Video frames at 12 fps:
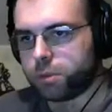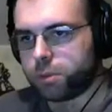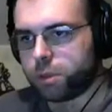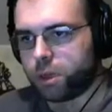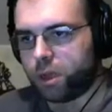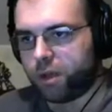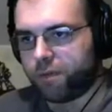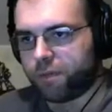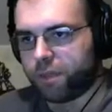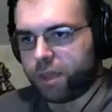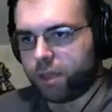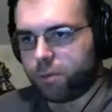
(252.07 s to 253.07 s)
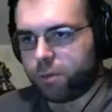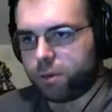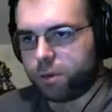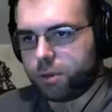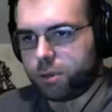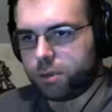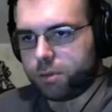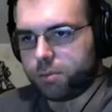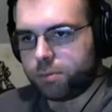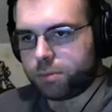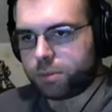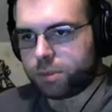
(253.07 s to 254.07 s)
Off that one.
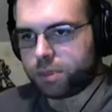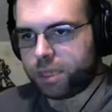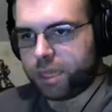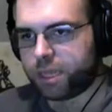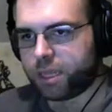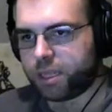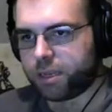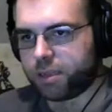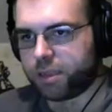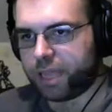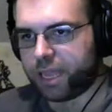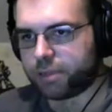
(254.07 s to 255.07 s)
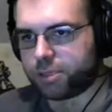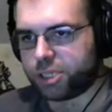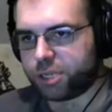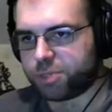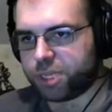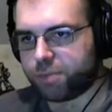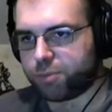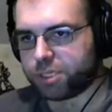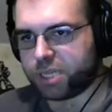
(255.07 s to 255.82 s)
And that Cheep Cheep was not